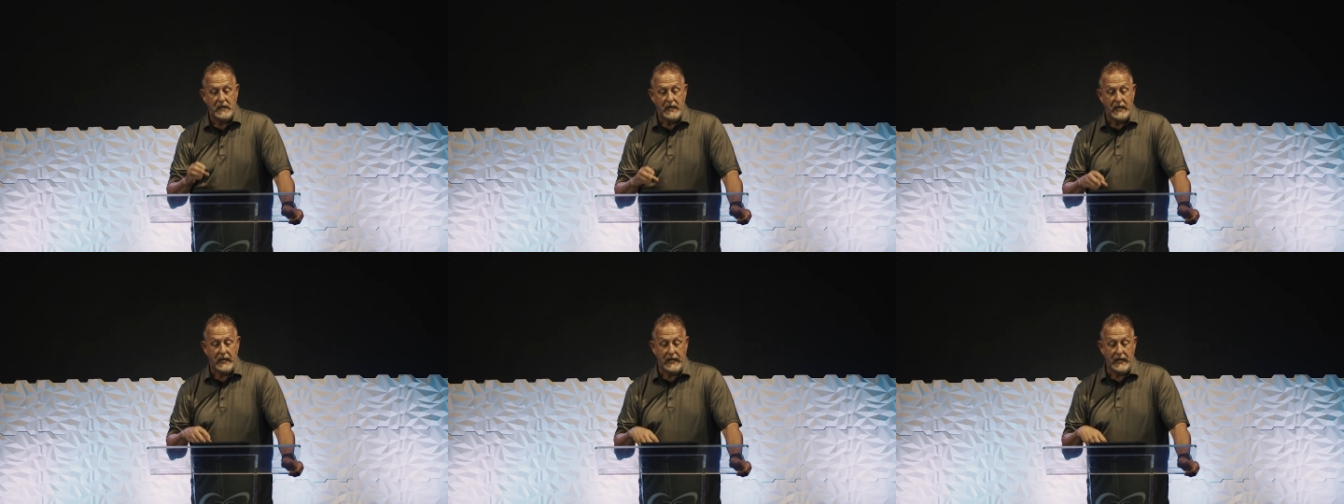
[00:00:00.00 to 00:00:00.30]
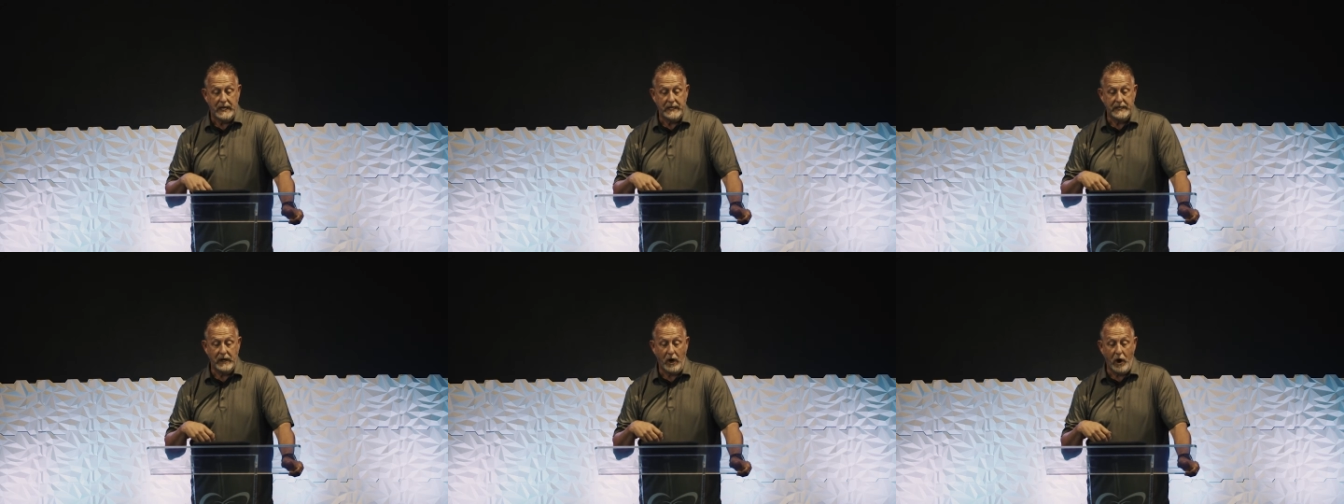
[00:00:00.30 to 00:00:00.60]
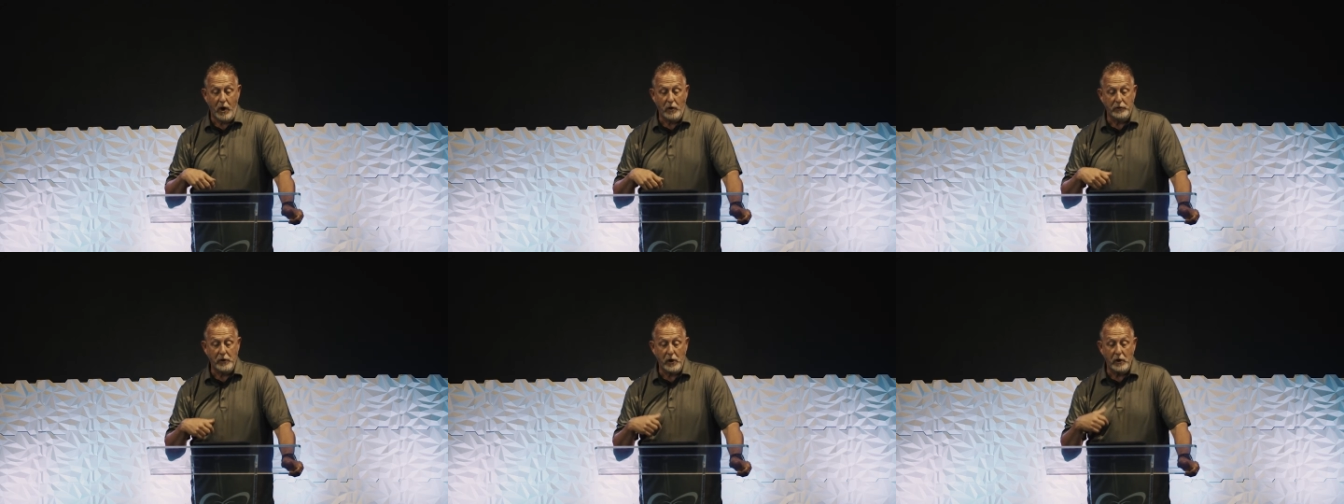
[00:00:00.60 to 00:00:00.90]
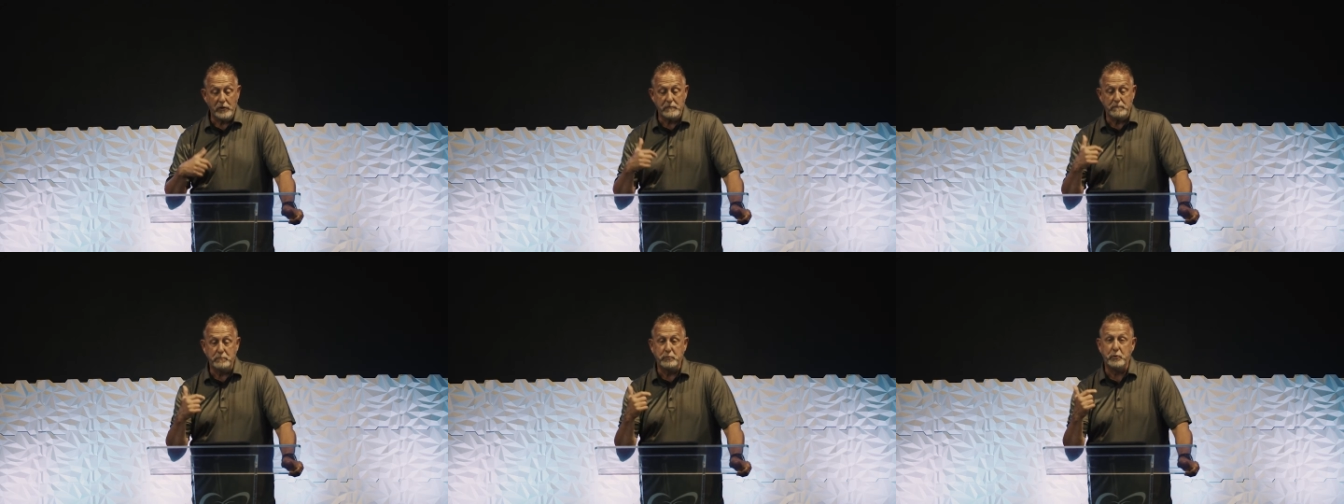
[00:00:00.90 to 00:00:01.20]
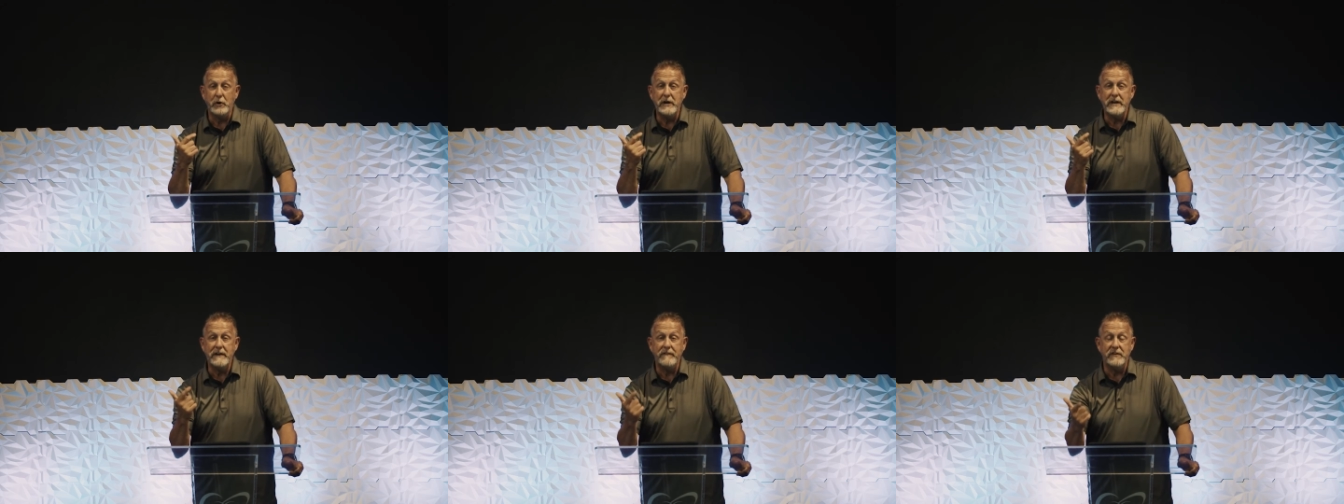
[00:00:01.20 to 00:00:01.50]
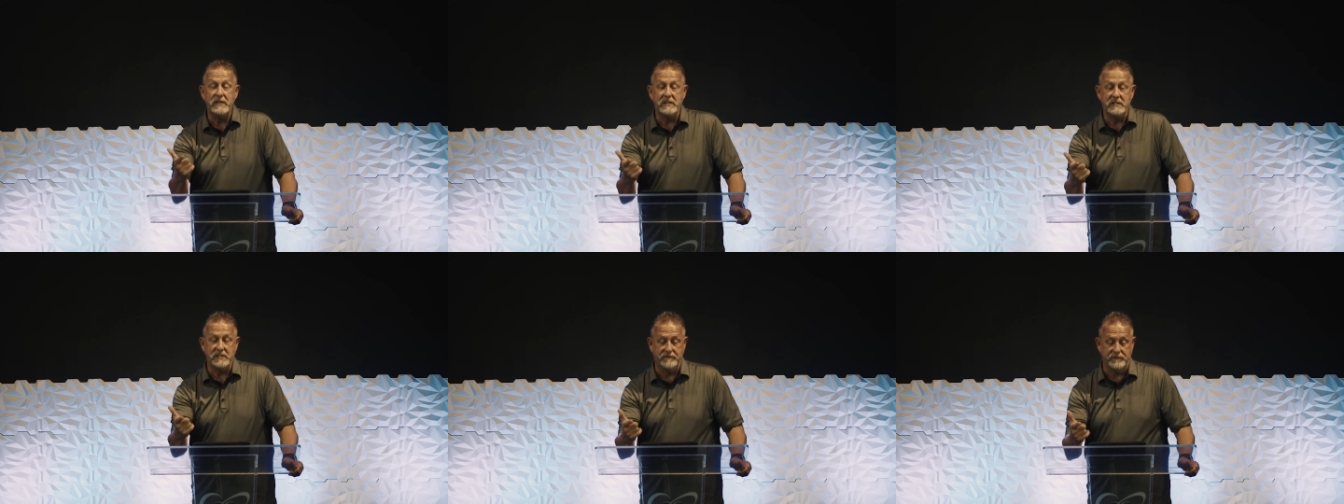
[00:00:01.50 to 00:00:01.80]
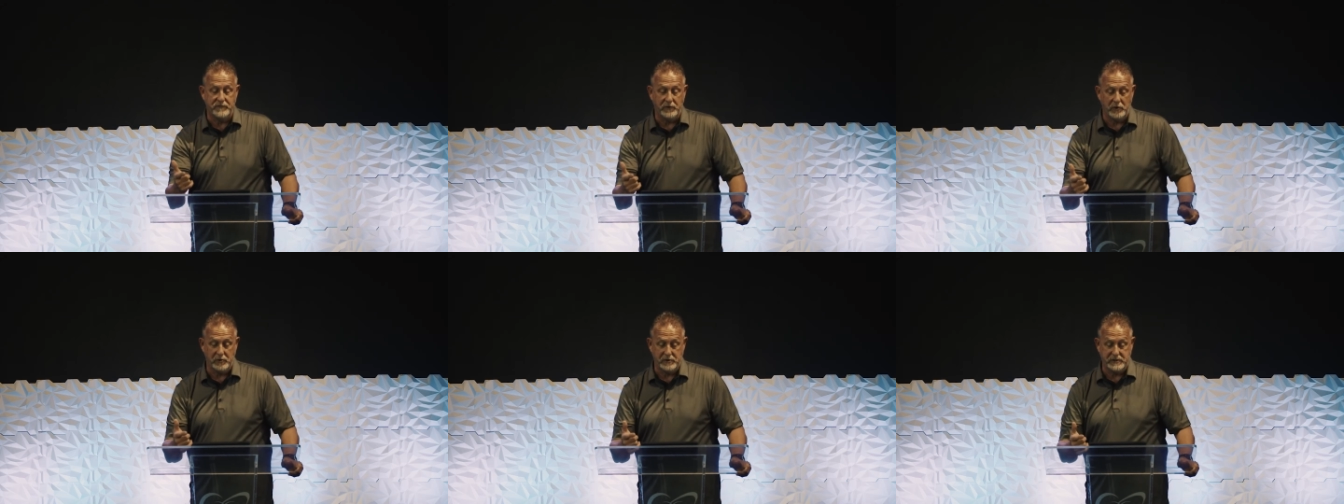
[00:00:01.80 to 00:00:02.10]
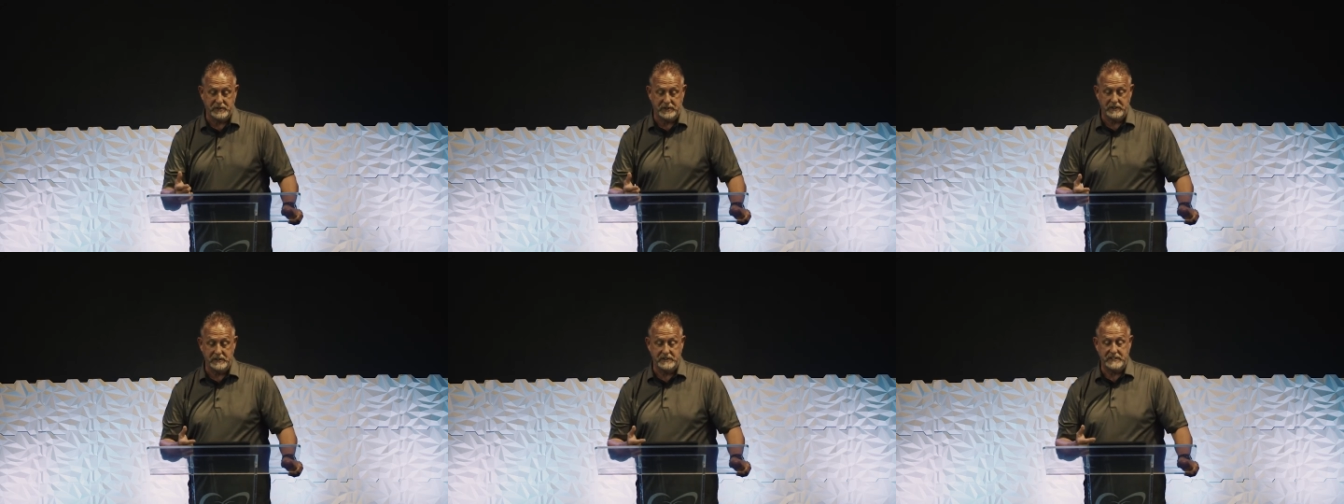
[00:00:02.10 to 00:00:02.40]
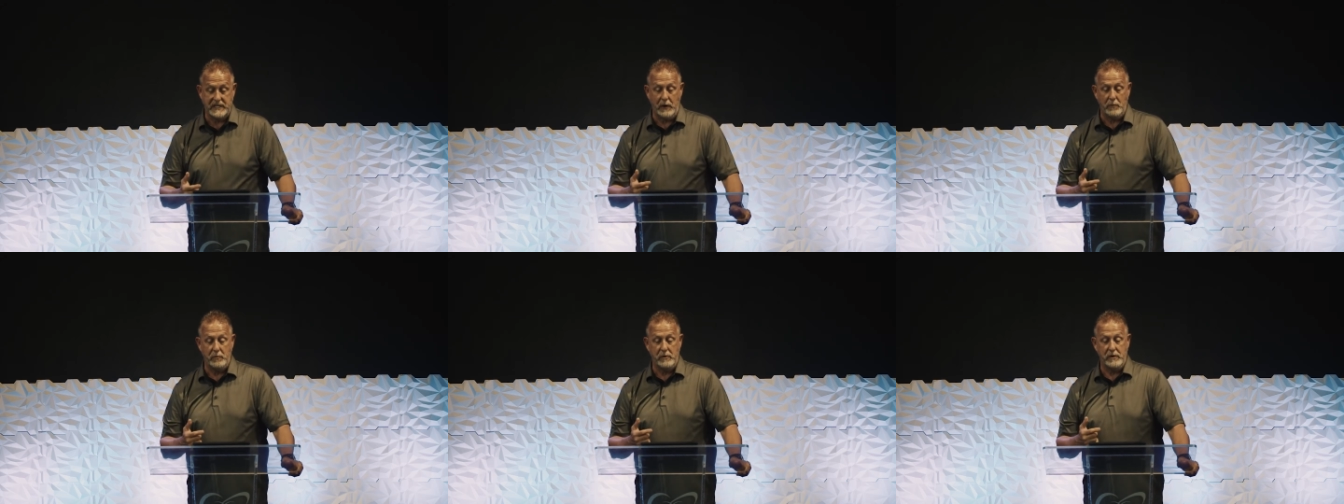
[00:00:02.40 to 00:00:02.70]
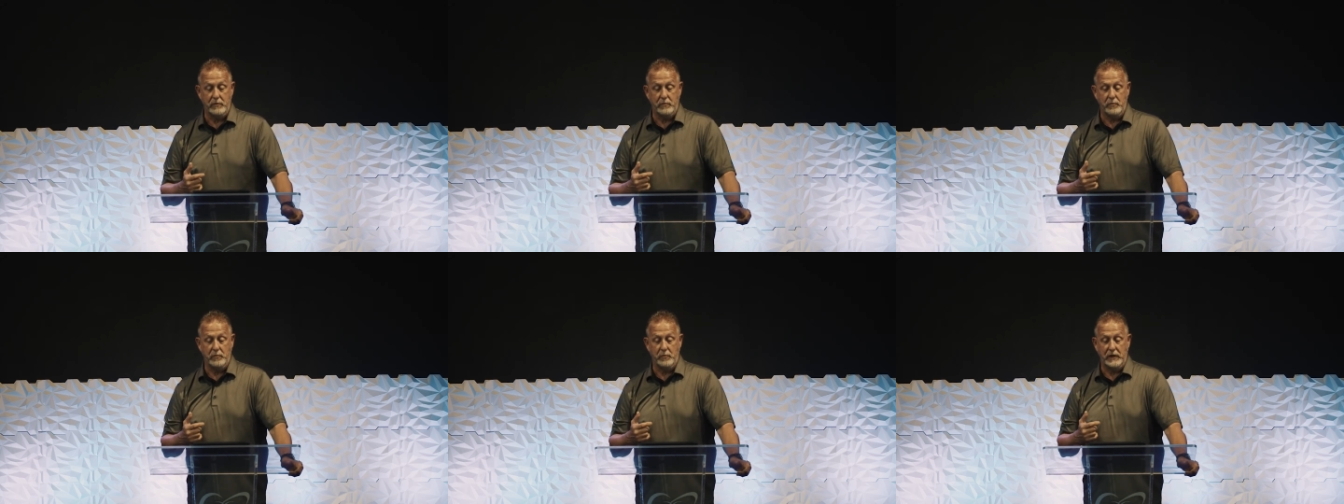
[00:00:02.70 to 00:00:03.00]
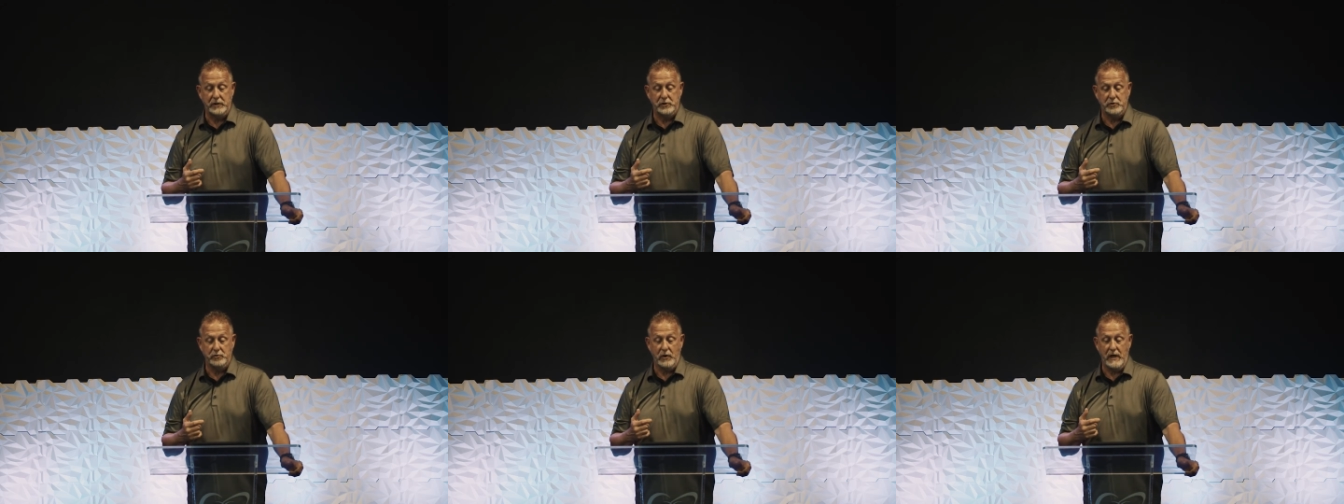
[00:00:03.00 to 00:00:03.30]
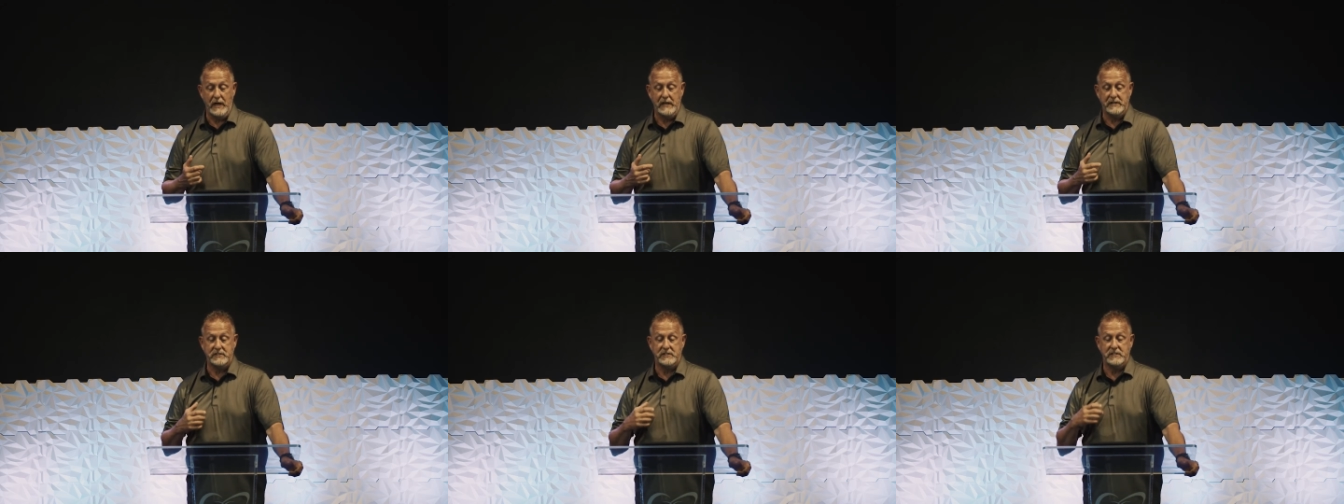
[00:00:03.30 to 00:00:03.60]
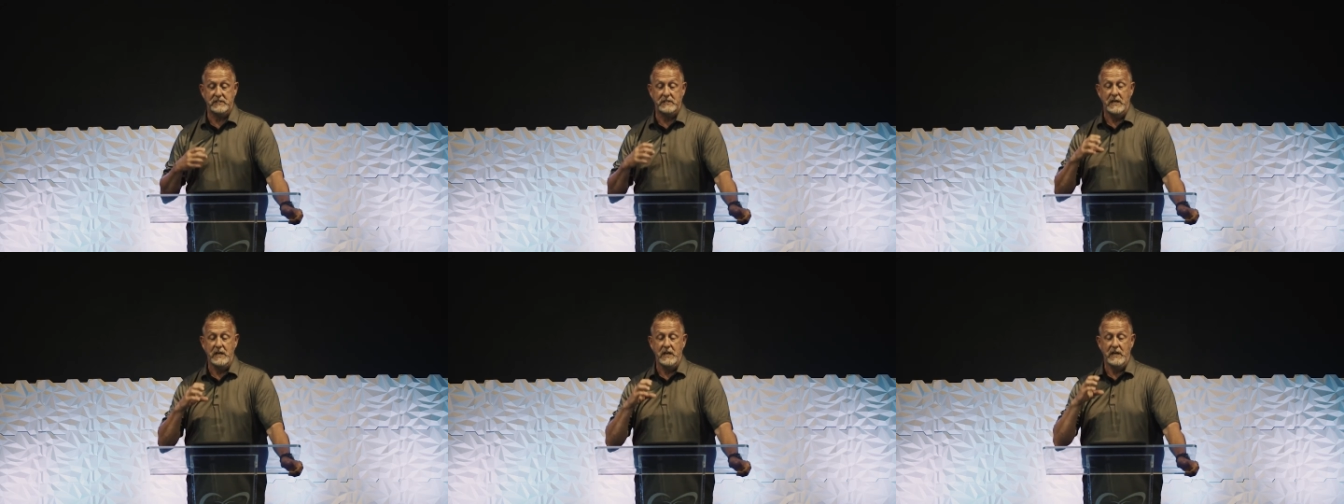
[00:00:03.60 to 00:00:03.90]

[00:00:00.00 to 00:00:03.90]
And although the previous verses that we addressed,